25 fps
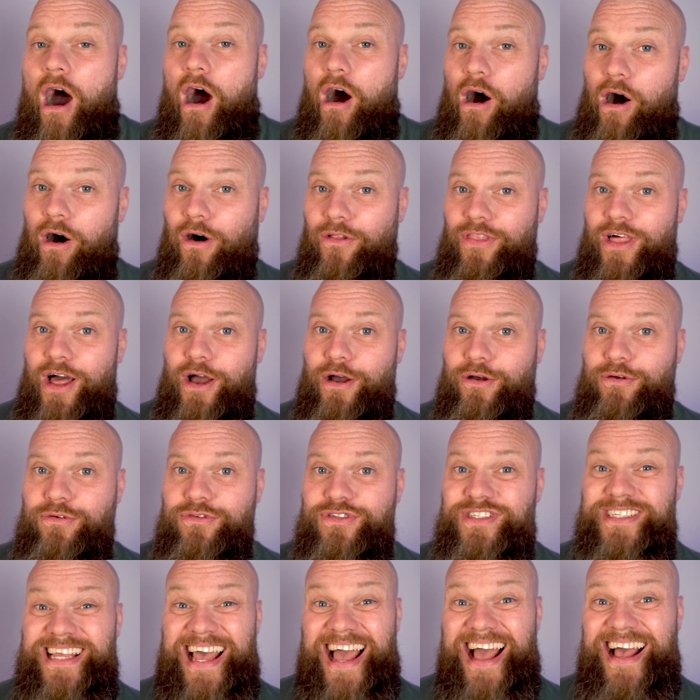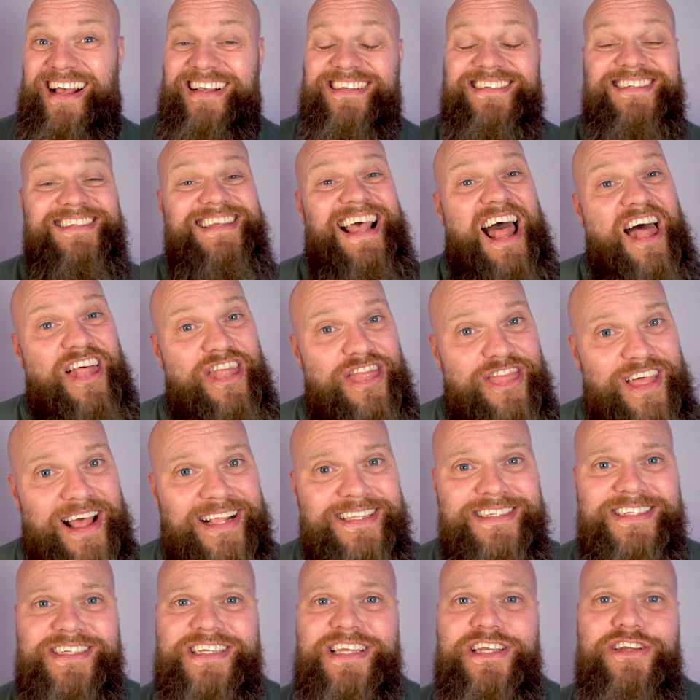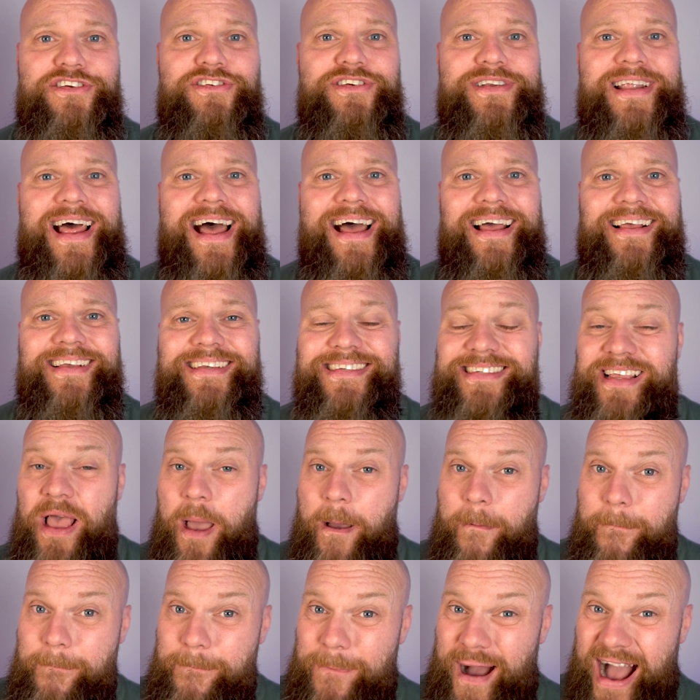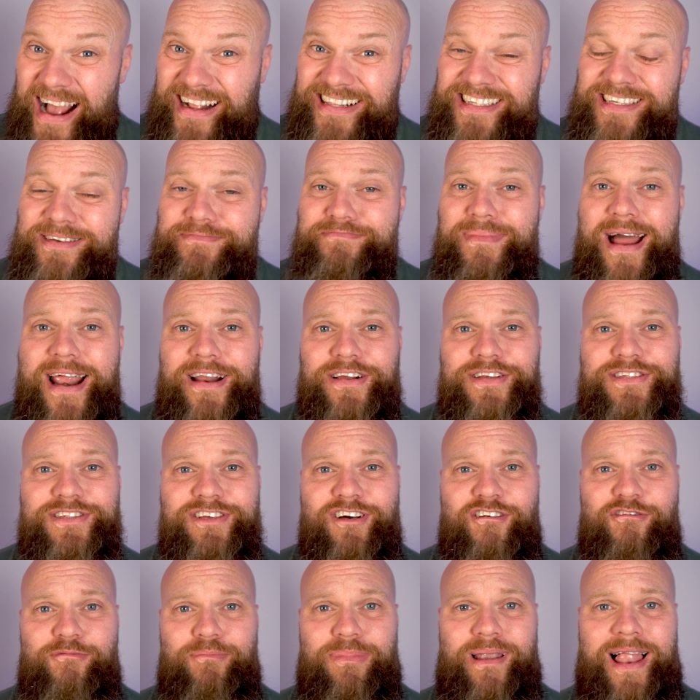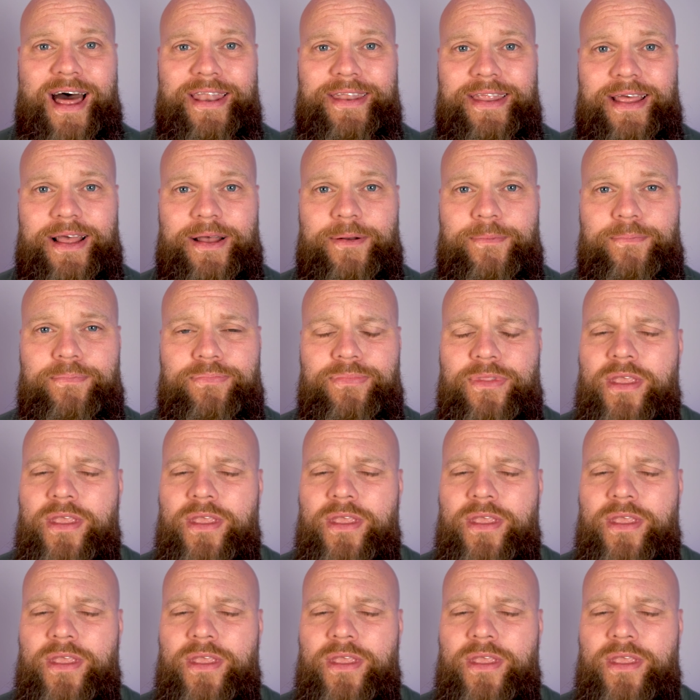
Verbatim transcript: All those tasks then synchronize back to Microsoft Planner.